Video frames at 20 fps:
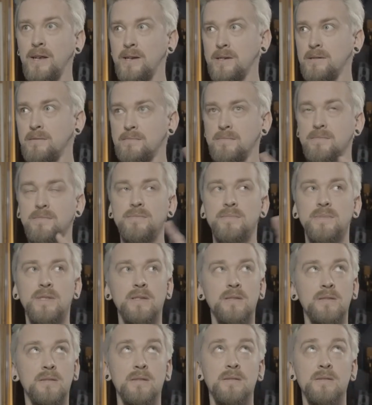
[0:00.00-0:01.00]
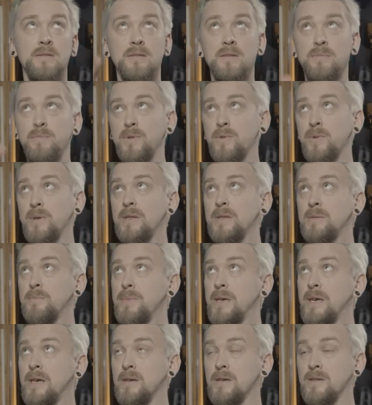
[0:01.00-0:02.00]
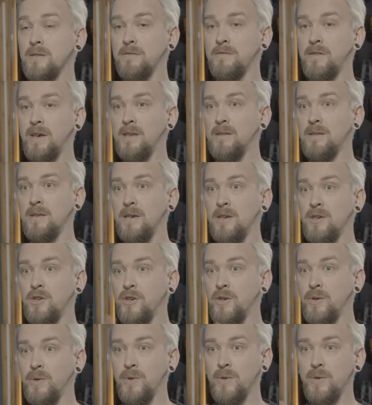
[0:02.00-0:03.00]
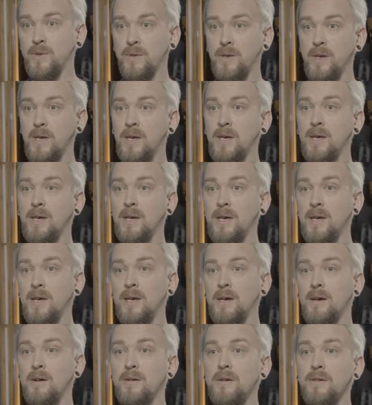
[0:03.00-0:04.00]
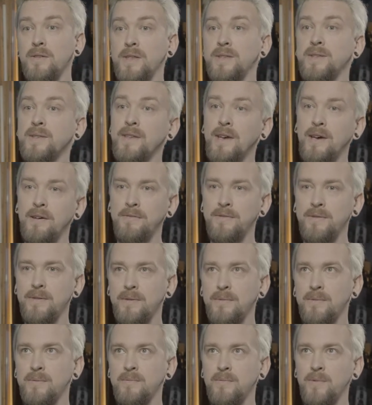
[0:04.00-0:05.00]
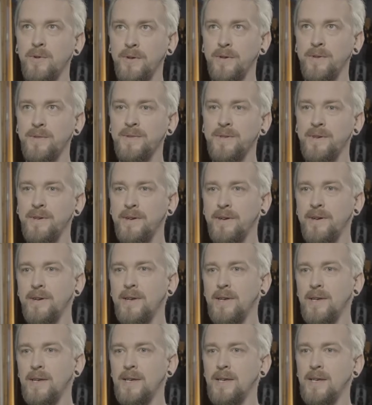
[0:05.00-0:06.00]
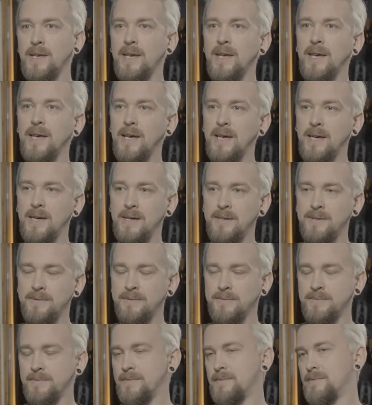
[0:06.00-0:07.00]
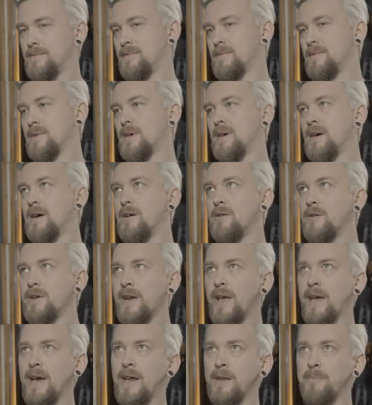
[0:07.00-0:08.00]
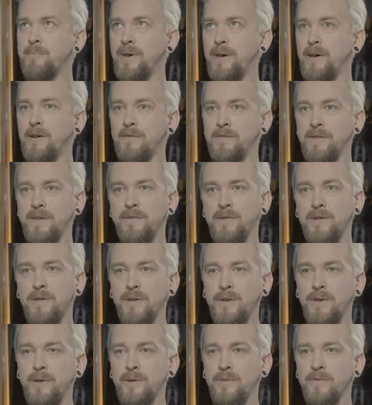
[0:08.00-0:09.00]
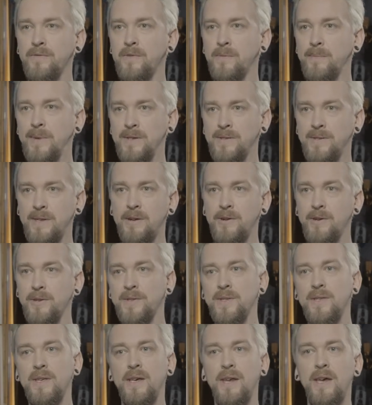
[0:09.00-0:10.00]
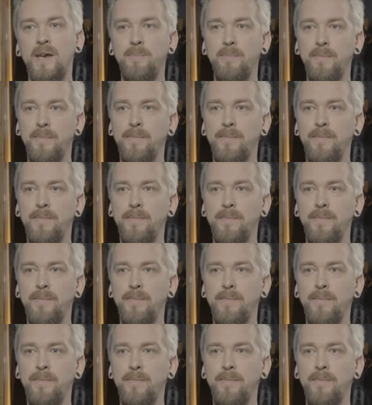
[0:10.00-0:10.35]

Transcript: like distances between speakers, phase issues, all that stuff you want to consider. And I already had a pair of EVE Audio for my stereo setup.